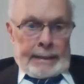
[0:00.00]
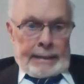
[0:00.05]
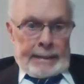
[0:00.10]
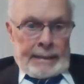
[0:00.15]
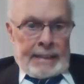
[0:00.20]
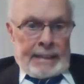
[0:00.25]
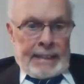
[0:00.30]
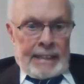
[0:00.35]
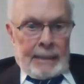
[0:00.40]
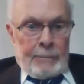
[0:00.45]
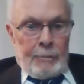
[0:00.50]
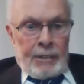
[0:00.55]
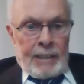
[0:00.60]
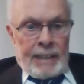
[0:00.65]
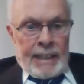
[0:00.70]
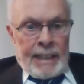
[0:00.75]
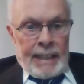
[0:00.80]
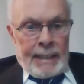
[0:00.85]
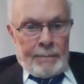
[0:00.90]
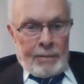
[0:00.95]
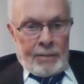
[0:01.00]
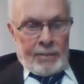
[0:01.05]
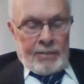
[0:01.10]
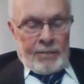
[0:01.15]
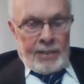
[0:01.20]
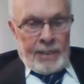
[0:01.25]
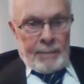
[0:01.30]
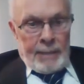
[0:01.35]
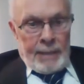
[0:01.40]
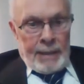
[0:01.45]
Someone came to
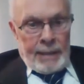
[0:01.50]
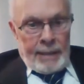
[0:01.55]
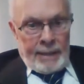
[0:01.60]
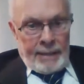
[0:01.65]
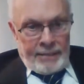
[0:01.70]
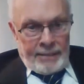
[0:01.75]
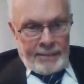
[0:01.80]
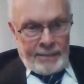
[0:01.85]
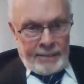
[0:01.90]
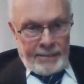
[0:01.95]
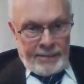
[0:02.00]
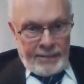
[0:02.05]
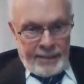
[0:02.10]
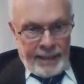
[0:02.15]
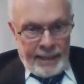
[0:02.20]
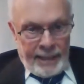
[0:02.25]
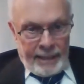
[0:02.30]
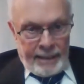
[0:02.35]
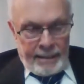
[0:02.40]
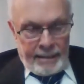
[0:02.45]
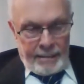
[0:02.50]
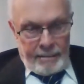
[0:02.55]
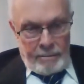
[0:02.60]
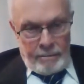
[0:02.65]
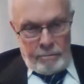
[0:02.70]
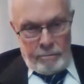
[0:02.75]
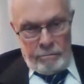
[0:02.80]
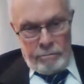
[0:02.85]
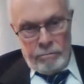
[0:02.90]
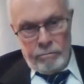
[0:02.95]
CBS and said,
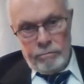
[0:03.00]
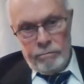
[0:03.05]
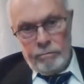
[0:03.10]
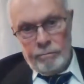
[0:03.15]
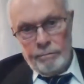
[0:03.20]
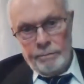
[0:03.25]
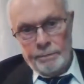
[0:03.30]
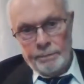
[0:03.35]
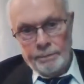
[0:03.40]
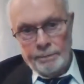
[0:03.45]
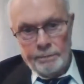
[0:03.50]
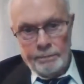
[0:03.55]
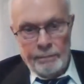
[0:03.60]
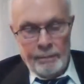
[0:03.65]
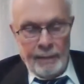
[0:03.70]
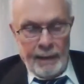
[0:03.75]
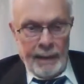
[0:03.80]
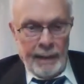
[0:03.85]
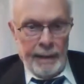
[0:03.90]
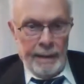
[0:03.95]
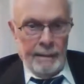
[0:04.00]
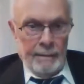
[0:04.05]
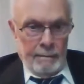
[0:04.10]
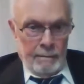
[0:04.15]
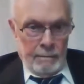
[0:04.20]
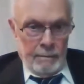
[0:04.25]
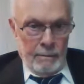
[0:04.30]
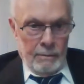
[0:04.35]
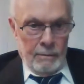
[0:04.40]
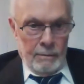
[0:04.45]
and
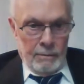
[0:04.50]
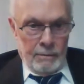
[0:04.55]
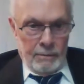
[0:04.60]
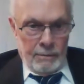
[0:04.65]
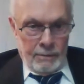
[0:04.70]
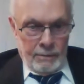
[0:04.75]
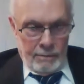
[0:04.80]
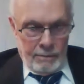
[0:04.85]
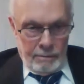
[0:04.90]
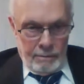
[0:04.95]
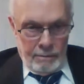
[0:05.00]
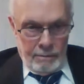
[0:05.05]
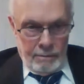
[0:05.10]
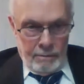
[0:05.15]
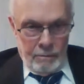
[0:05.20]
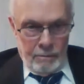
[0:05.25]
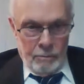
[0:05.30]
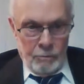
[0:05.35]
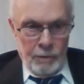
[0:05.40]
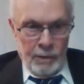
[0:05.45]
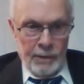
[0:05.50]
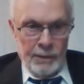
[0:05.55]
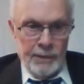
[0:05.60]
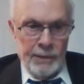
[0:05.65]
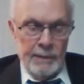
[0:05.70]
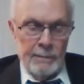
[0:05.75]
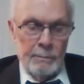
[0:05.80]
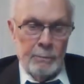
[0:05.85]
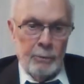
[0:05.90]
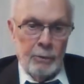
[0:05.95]
one of the
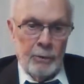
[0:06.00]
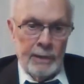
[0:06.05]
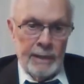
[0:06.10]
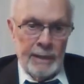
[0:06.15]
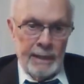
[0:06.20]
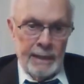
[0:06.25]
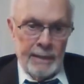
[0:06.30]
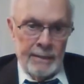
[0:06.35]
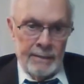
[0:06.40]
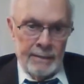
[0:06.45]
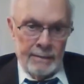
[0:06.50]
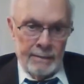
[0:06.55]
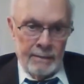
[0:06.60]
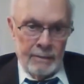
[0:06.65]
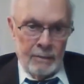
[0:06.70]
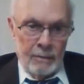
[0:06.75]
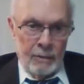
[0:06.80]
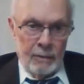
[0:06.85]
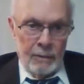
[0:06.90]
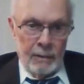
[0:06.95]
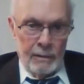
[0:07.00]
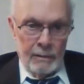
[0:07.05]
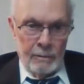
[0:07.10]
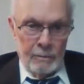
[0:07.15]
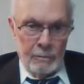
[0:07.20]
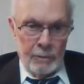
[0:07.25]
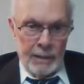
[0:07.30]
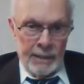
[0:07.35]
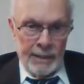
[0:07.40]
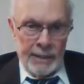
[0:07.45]
employees, or
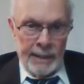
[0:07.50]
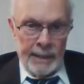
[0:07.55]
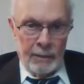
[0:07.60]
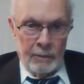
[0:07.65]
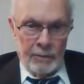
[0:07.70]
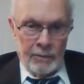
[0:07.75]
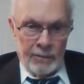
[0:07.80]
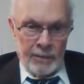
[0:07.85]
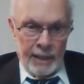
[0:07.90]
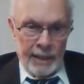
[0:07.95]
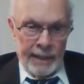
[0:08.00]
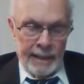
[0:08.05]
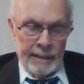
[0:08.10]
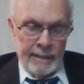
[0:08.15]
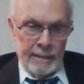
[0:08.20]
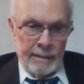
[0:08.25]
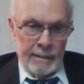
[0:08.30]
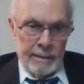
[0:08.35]
one of the outside